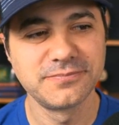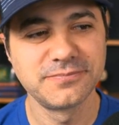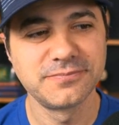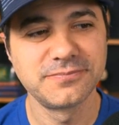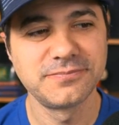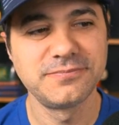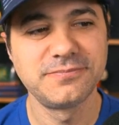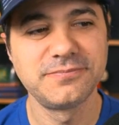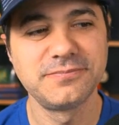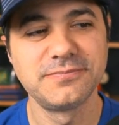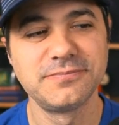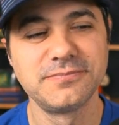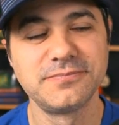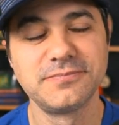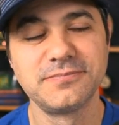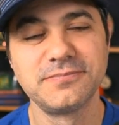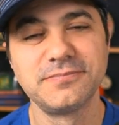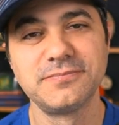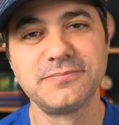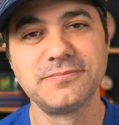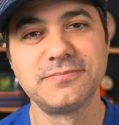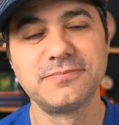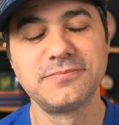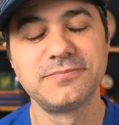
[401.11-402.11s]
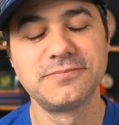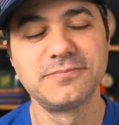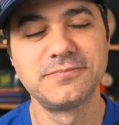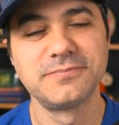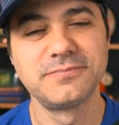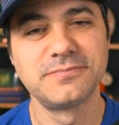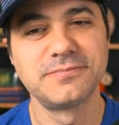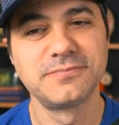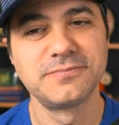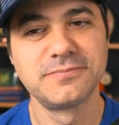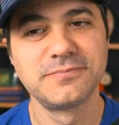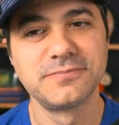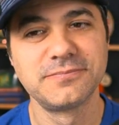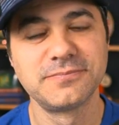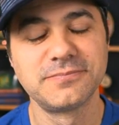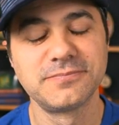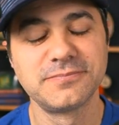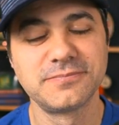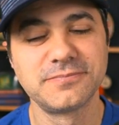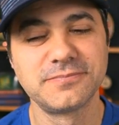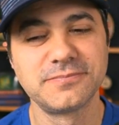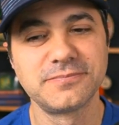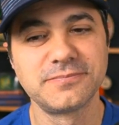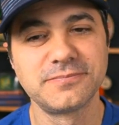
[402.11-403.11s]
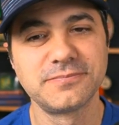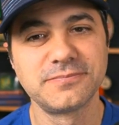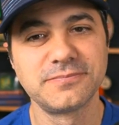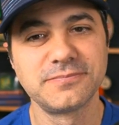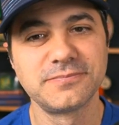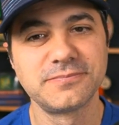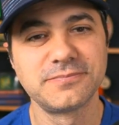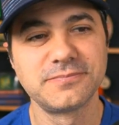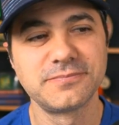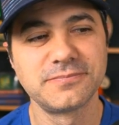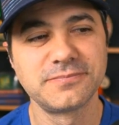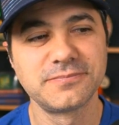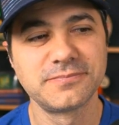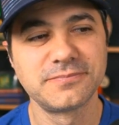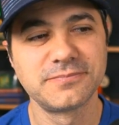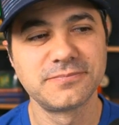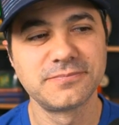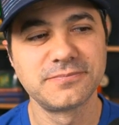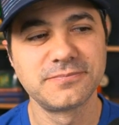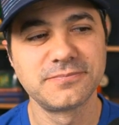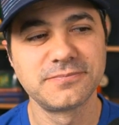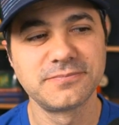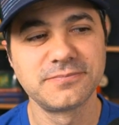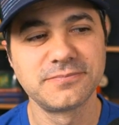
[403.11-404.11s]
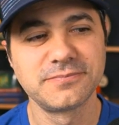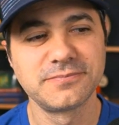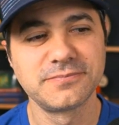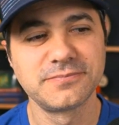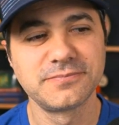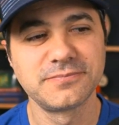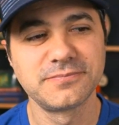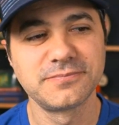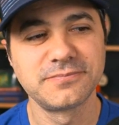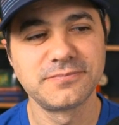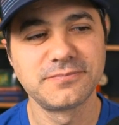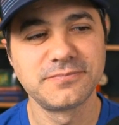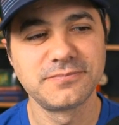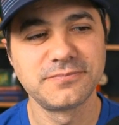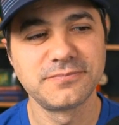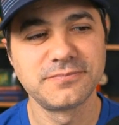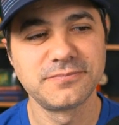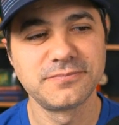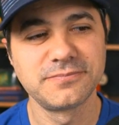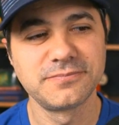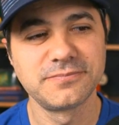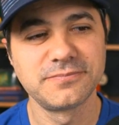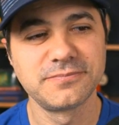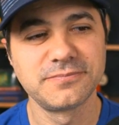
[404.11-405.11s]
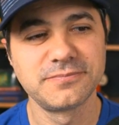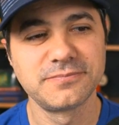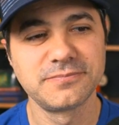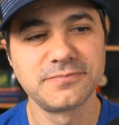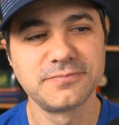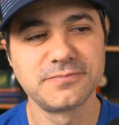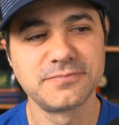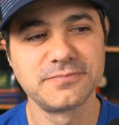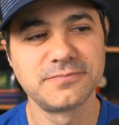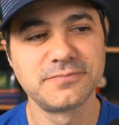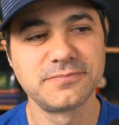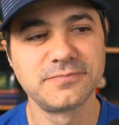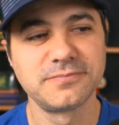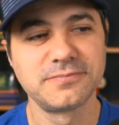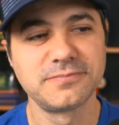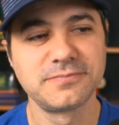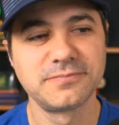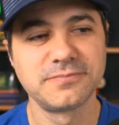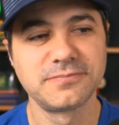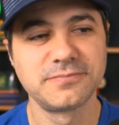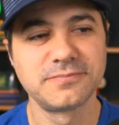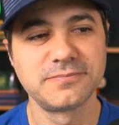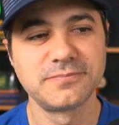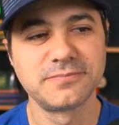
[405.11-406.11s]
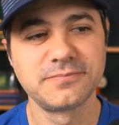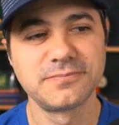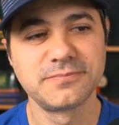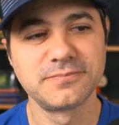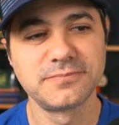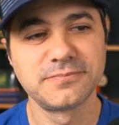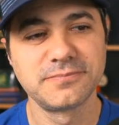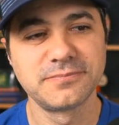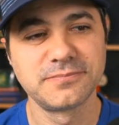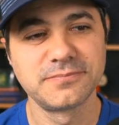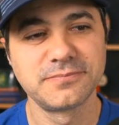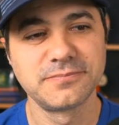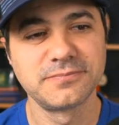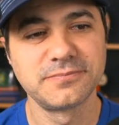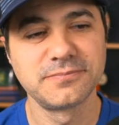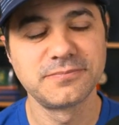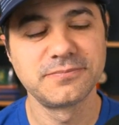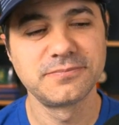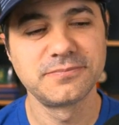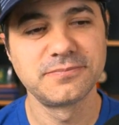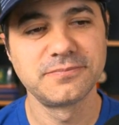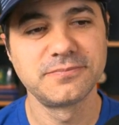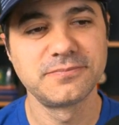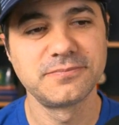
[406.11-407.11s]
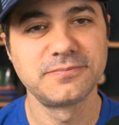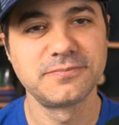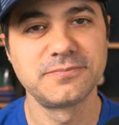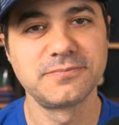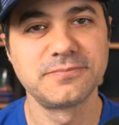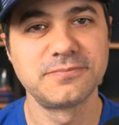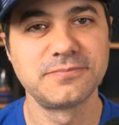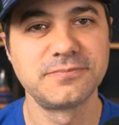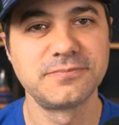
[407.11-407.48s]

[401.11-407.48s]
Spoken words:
The person shown says nothing.